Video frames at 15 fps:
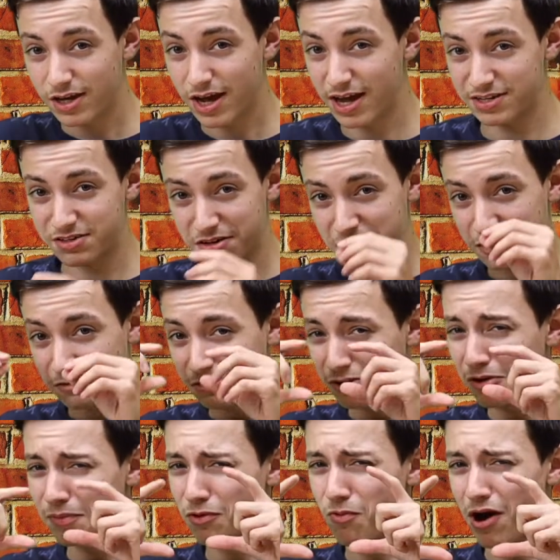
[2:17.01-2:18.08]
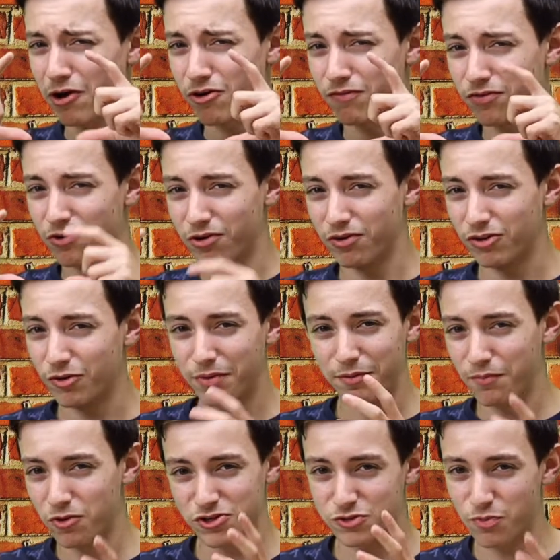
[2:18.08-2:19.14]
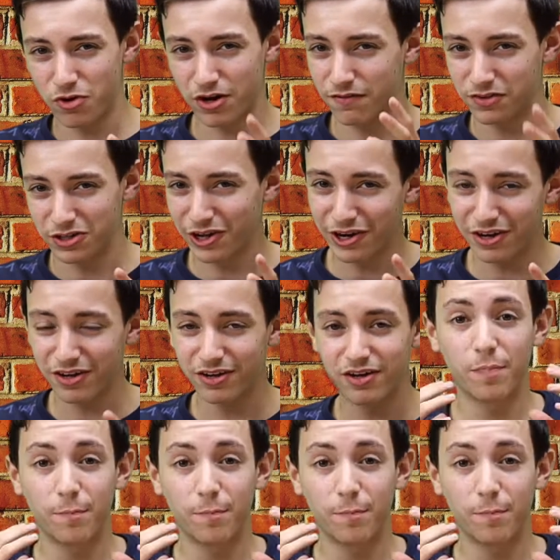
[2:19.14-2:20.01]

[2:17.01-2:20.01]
Has a little bit wider of a grill, a little bit more sporty of a look.